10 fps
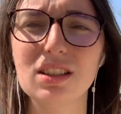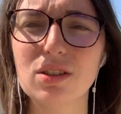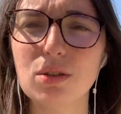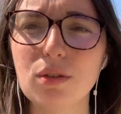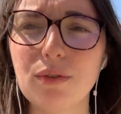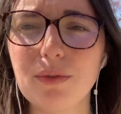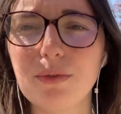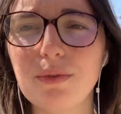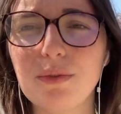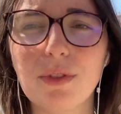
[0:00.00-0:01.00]

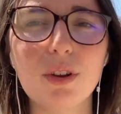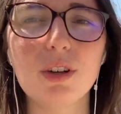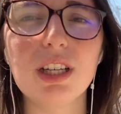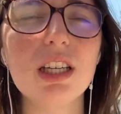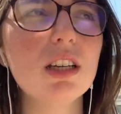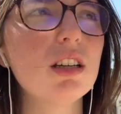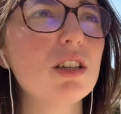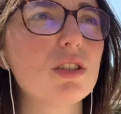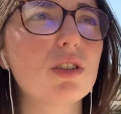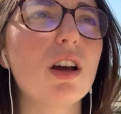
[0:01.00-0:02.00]
2:30,
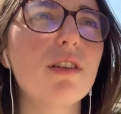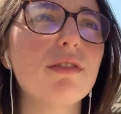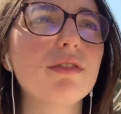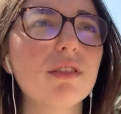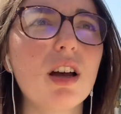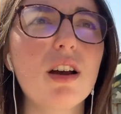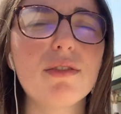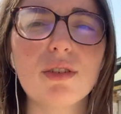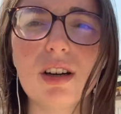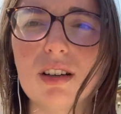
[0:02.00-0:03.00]
so I have
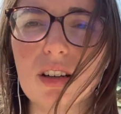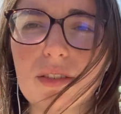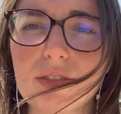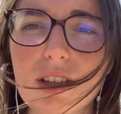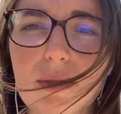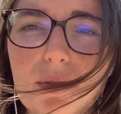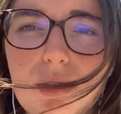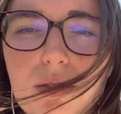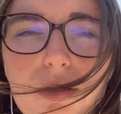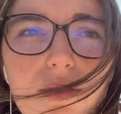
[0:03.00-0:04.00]
quite a lot of time
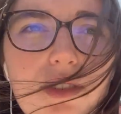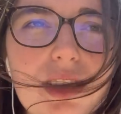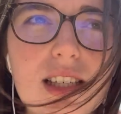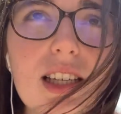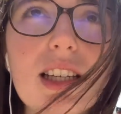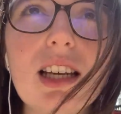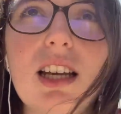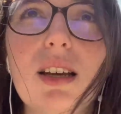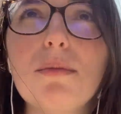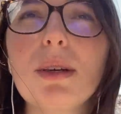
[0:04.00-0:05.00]
to visit,
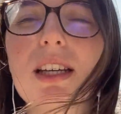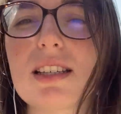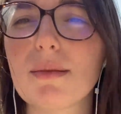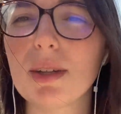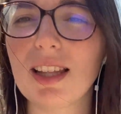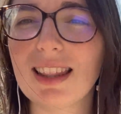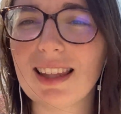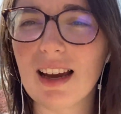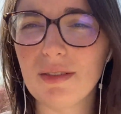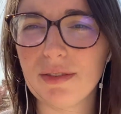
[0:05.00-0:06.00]
because I'm not
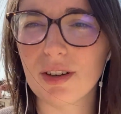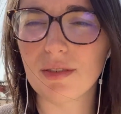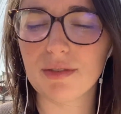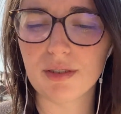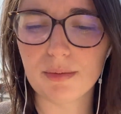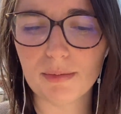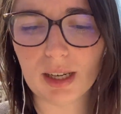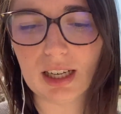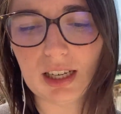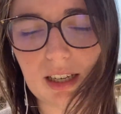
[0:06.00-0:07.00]
that far from
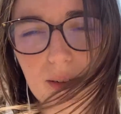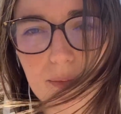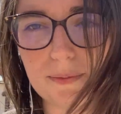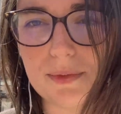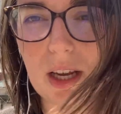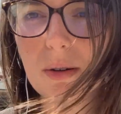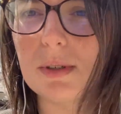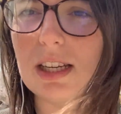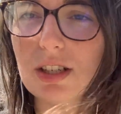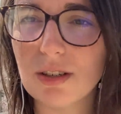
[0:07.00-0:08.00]
my
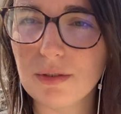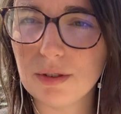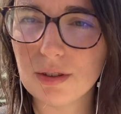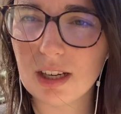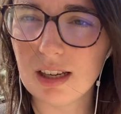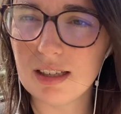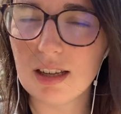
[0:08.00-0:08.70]
accommodation for tonight,